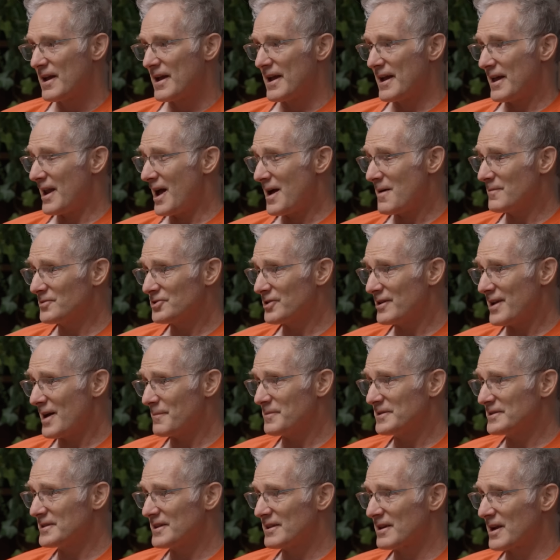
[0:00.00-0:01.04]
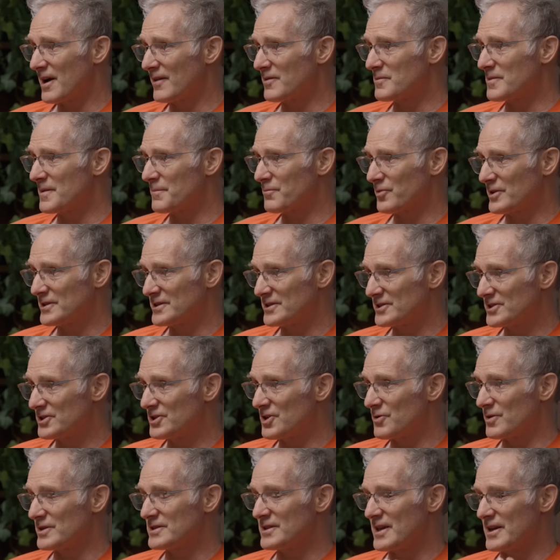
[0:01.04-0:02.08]
and I'm sure it happens in the government prisons
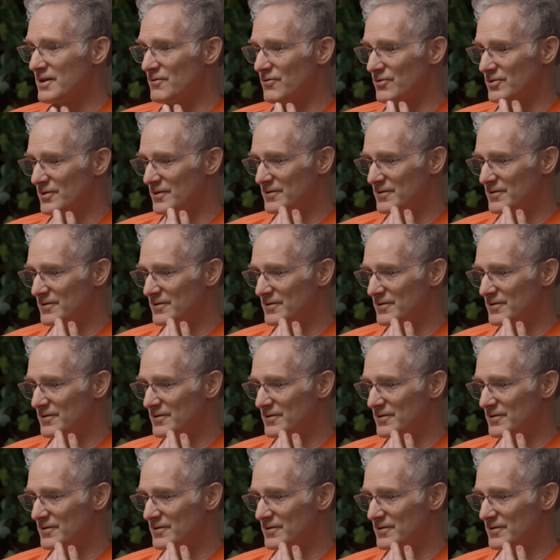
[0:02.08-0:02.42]
too, is they